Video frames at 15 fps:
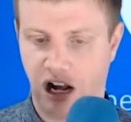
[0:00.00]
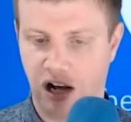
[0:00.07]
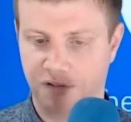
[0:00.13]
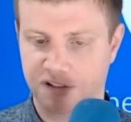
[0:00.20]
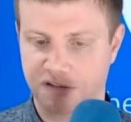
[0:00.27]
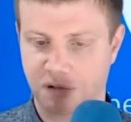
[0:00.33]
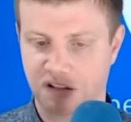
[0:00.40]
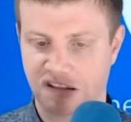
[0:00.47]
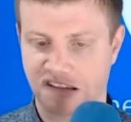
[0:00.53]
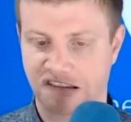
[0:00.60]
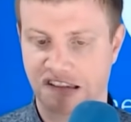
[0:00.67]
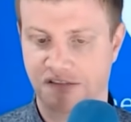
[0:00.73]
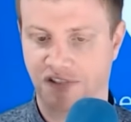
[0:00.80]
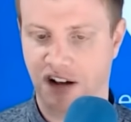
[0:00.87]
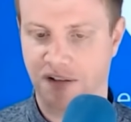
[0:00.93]
Office
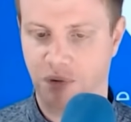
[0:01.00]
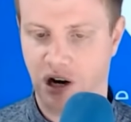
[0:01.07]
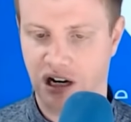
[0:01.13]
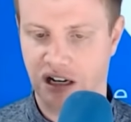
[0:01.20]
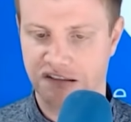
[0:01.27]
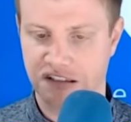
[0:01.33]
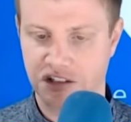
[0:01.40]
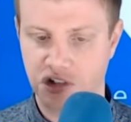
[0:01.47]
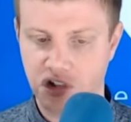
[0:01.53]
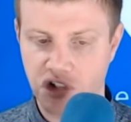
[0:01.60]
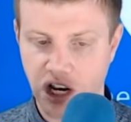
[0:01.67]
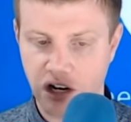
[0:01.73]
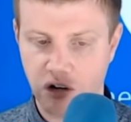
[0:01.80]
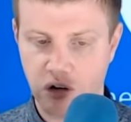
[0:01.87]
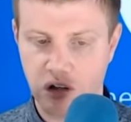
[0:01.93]
365 products in
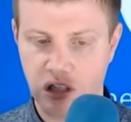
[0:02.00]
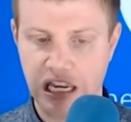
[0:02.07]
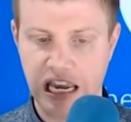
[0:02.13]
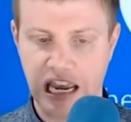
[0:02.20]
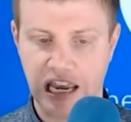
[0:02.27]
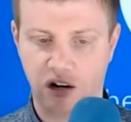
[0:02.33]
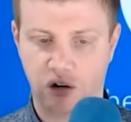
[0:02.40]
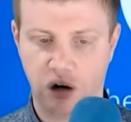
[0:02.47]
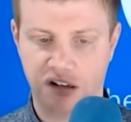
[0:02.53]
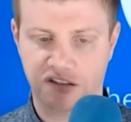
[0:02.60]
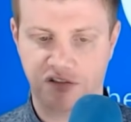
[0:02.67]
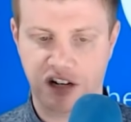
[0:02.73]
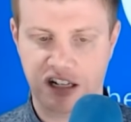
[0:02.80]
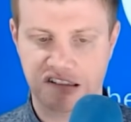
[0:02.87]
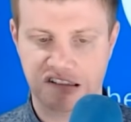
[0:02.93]
general and across
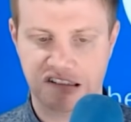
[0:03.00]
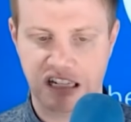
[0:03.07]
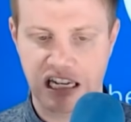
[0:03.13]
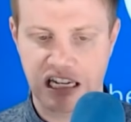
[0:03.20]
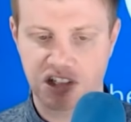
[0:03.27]
devices.